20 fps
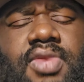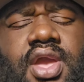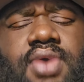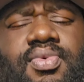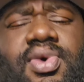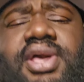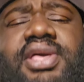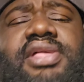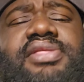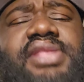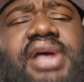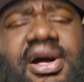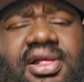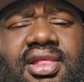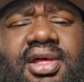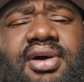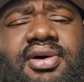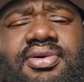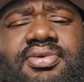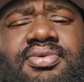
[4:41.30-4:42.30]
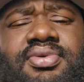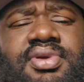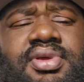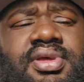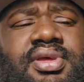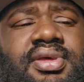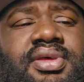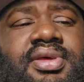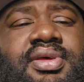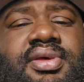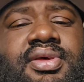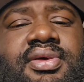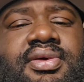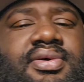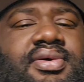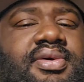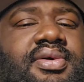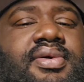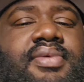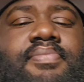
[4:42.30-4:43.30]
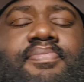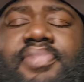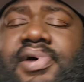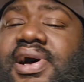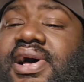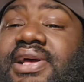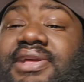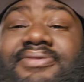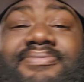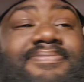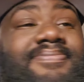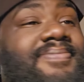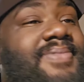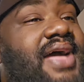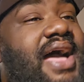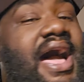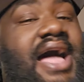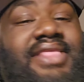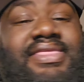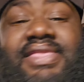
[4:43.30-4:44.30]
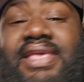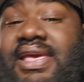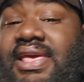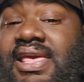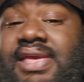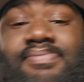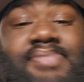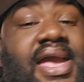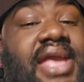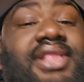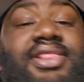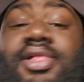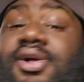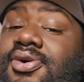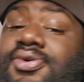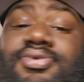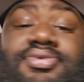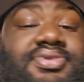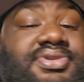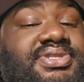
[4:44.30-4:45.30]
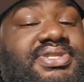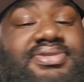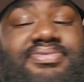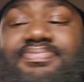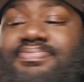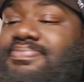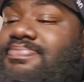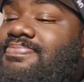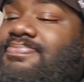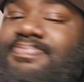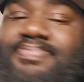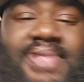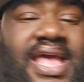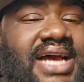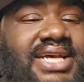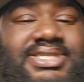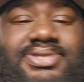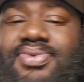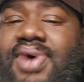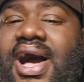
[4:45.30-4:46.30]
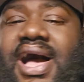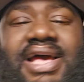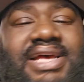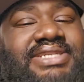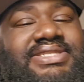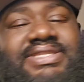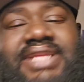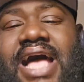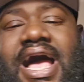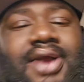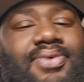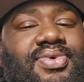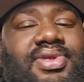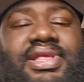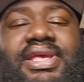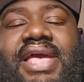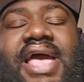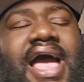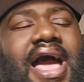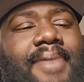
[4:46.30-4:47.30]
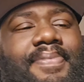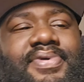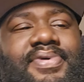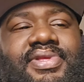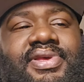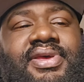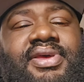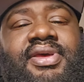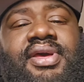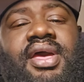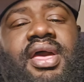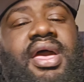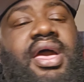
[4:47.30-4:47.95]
with Canelo. But I think he may lose. That's why it's not really happening.